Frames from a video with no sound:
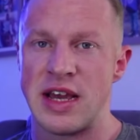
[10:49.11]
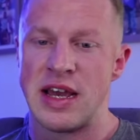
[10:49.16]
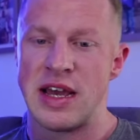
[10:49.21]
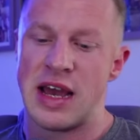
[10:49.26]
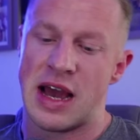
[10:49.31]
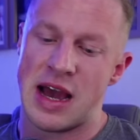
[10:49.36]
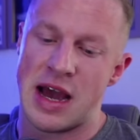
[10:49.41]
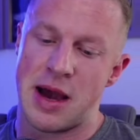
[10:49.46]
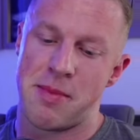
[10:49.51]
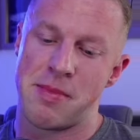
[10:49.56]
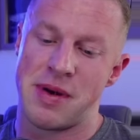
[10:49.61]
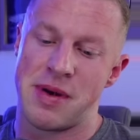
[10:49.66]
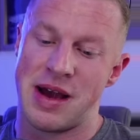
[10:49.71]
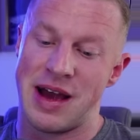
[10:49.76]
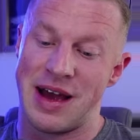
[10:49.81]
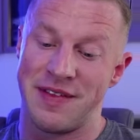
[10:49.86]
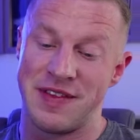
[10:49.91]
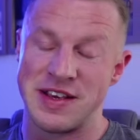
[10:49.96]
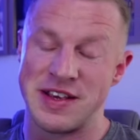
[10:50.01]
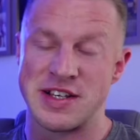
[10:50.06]
And
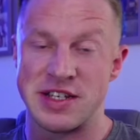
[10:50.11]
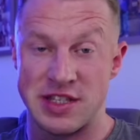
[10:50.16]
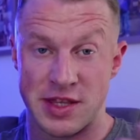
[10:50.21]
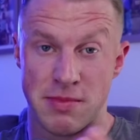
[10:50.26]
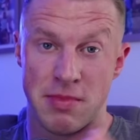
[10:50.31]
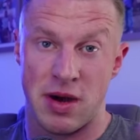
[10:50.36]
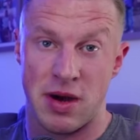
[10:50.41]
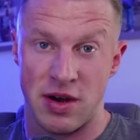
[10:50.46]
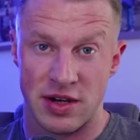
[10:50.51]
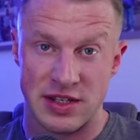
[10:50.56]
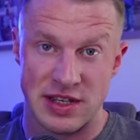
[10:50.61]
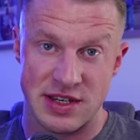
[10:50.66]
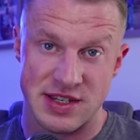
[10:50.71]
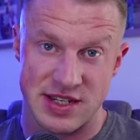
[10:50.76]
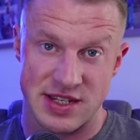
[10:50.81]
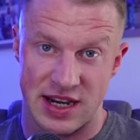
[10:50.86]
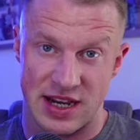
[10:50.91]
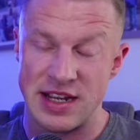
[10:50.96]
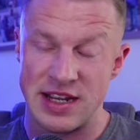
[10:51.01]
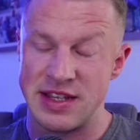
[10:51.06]
this is the marketing
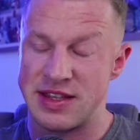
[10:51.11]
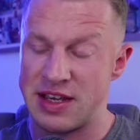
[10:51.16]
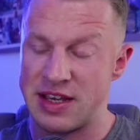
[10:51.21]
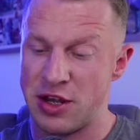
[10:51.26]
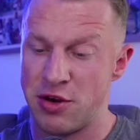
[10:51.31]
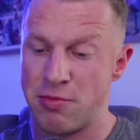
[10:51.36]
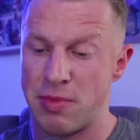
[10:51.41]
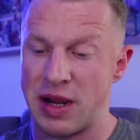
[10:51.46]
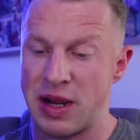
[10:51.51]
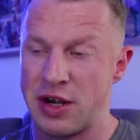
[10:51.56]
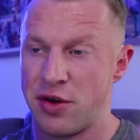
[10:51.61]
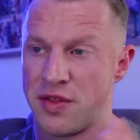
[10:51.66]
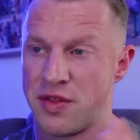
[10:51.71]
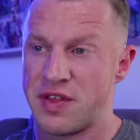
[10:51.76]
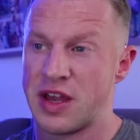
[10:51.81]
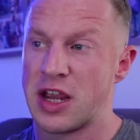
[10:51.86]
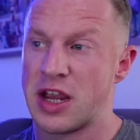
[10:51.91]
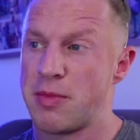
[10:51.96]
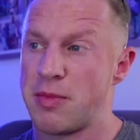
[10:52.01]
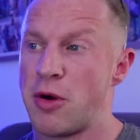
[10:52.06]
side that you might not
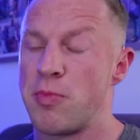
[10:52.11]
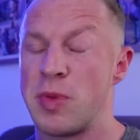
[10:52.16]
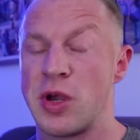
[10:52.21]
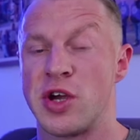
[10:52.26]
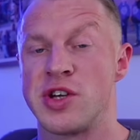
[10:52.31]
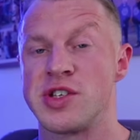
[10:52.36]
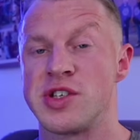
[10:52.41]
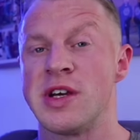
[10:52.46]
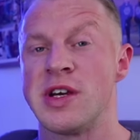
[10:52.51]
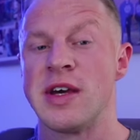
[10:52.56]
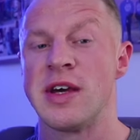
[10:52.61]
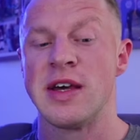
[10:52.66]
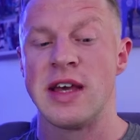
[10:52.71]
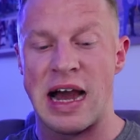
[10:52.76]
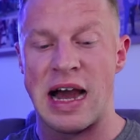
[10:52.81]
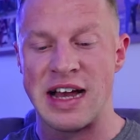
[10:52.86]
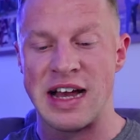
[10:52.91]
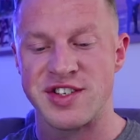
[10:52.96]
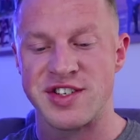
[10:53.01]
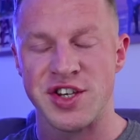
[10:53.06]
think about, because
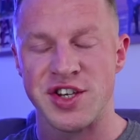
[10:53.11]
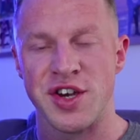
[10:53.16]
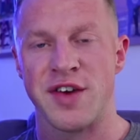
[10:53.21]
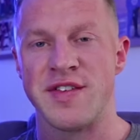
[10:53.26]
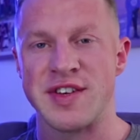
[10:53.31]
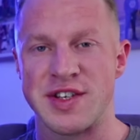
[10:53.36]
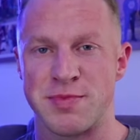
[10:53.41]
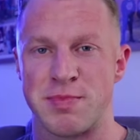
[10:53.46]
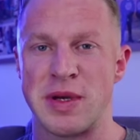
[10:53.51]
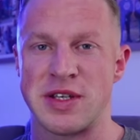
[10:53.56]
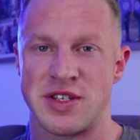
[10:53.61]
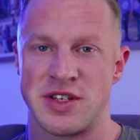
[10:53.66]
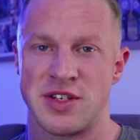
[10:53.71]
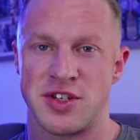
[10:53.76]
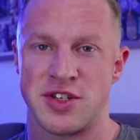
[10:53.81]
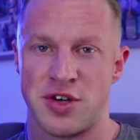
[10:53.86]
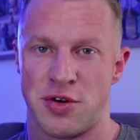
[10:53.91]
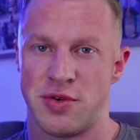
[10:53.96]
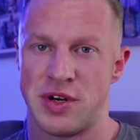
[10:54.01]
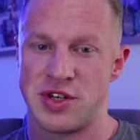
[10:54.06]
as service business
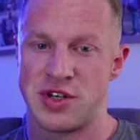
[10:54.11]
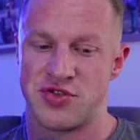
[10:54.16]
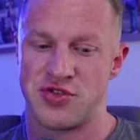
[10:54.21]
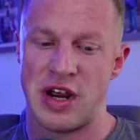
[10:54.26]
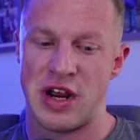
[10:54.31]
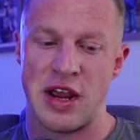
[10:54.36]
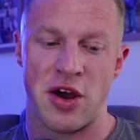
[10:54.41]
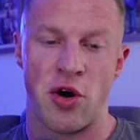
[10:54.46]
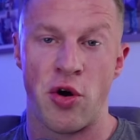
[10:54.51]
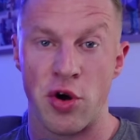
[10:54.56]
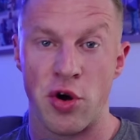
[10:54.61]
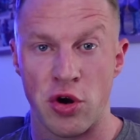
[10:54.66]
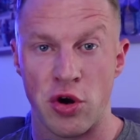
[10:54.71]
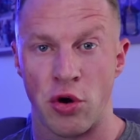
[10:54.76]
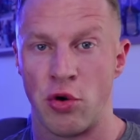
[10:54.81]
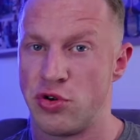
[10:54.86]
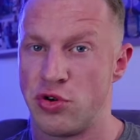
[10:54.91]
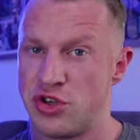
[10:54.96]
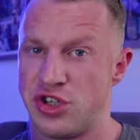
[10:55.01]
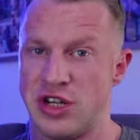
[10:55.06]
owners, right, or
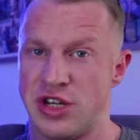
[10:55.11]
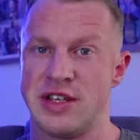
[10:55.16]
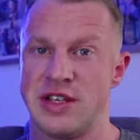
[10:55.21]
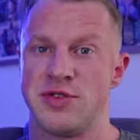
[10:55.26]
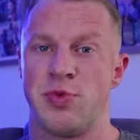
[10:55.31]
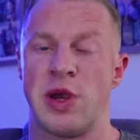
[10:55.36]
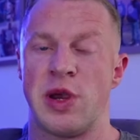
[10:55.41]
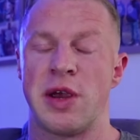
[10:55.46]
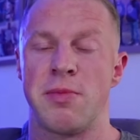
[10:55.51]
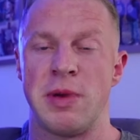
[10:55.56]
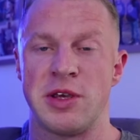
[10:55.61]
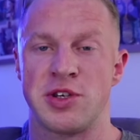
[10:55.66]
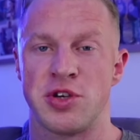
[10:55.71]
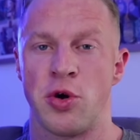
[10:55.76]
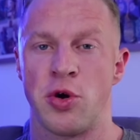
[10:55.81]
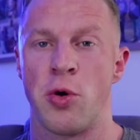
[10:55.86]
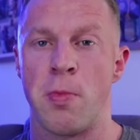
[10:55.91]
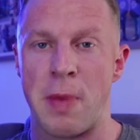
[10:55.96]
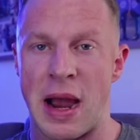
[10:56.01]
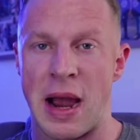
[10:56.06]
coaches, we can be
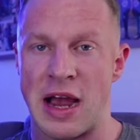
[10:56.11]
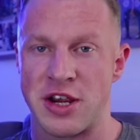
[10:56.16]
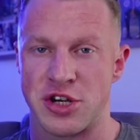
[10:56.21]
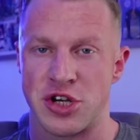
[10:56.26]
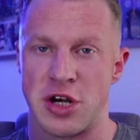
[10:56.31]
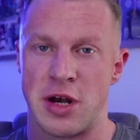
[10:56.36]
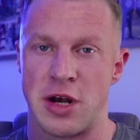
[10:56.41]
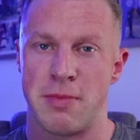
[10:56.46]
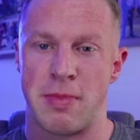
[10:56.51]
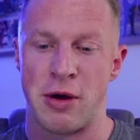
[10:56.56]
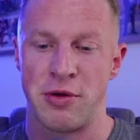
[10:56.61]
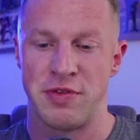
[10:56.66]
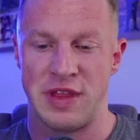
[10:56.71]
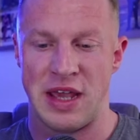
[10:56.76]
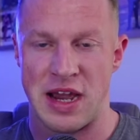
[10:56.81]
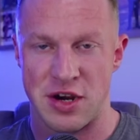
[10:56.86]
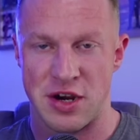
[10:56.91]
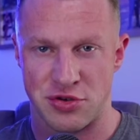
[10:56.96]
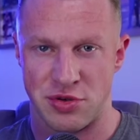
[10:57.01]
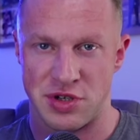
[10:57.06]
so passionate about the
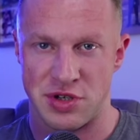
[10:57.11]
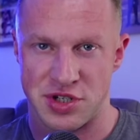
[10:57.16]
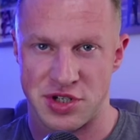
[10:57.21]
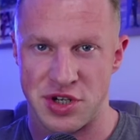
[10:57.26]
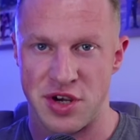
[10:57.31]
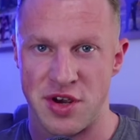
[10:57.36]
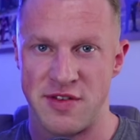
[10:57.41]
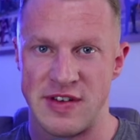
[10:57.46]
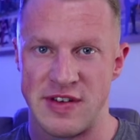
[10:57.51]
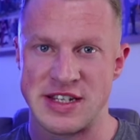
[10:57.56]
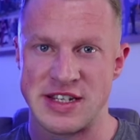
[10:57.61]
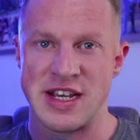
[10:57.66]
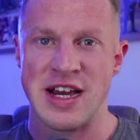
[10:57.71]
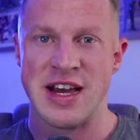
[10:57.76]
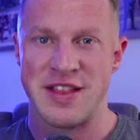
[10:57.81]
actual service.